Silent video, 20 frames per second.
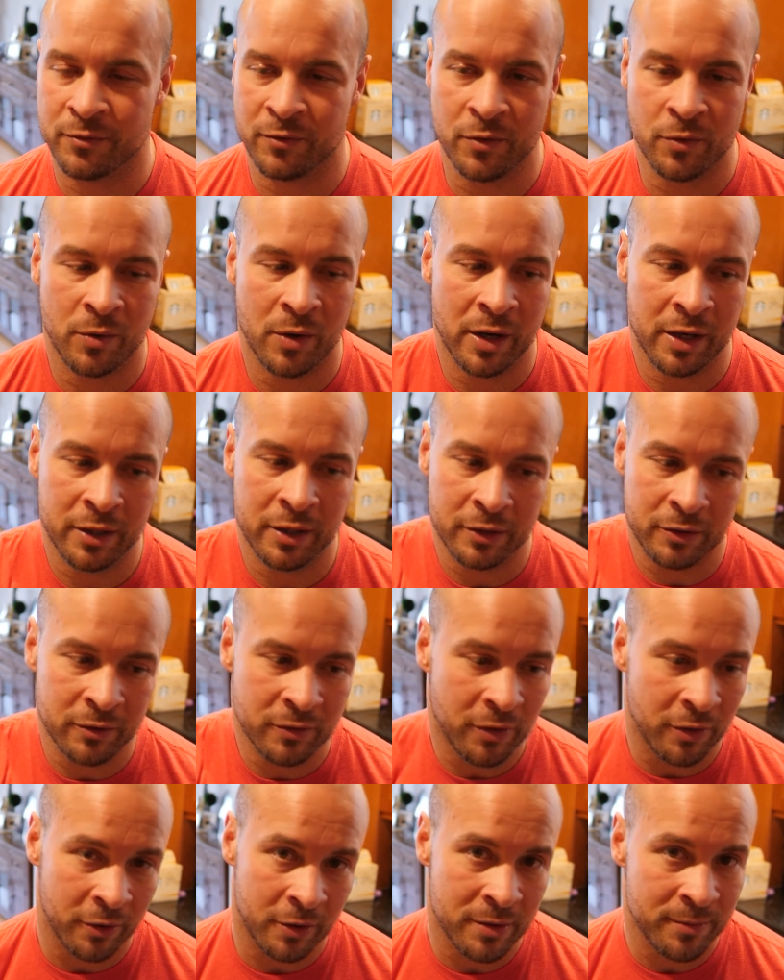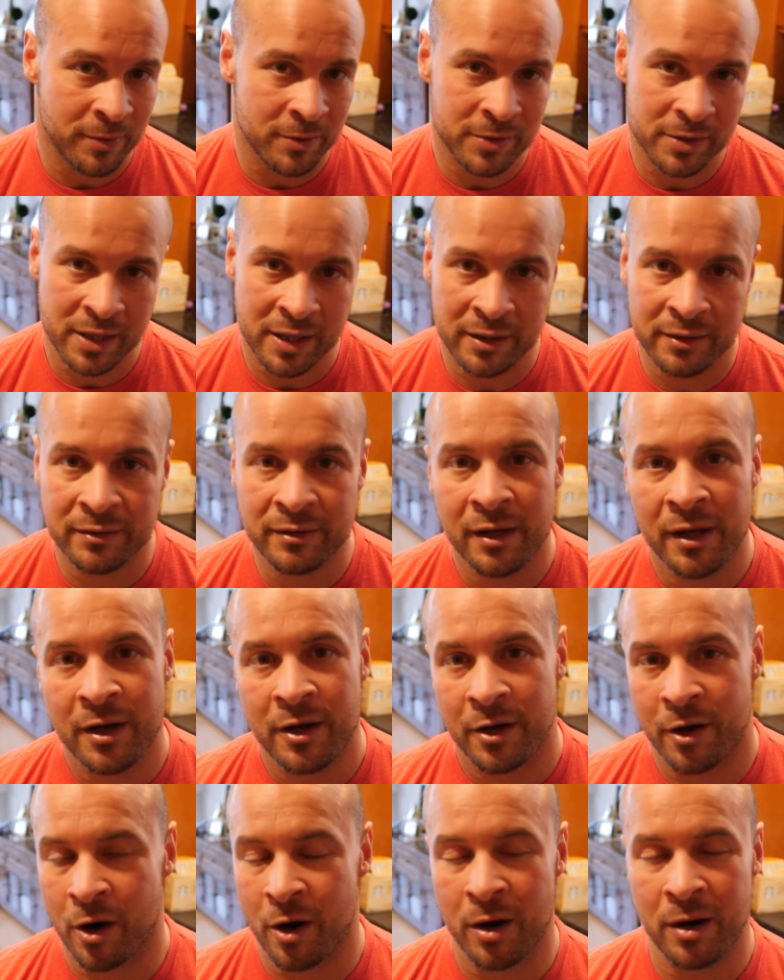If you want to do 30%
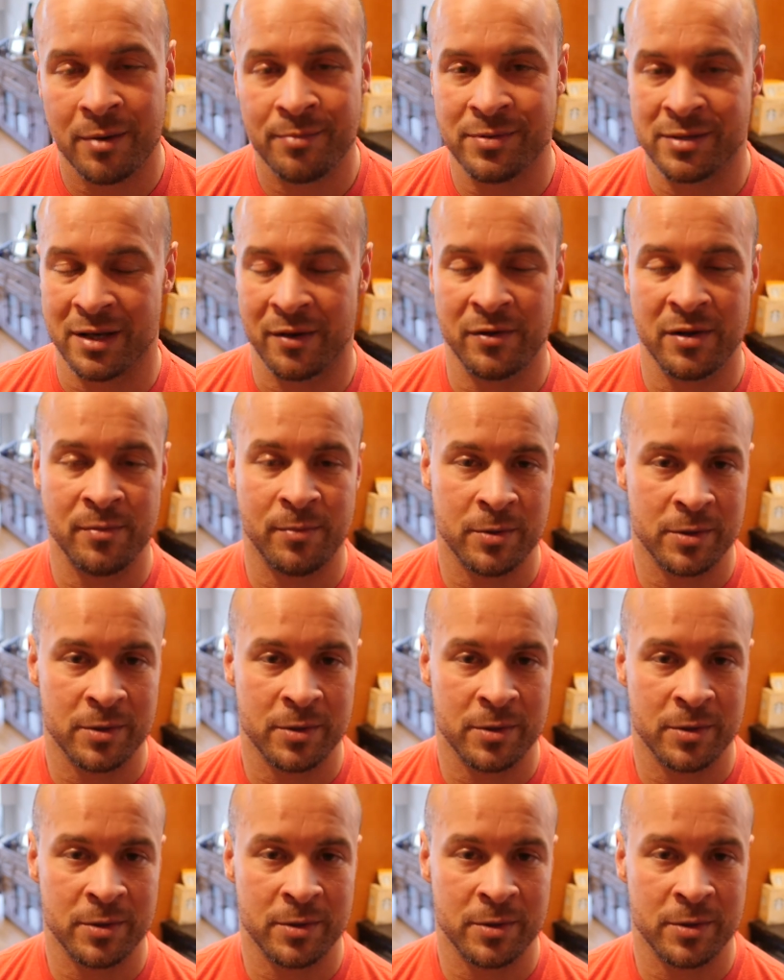carbs,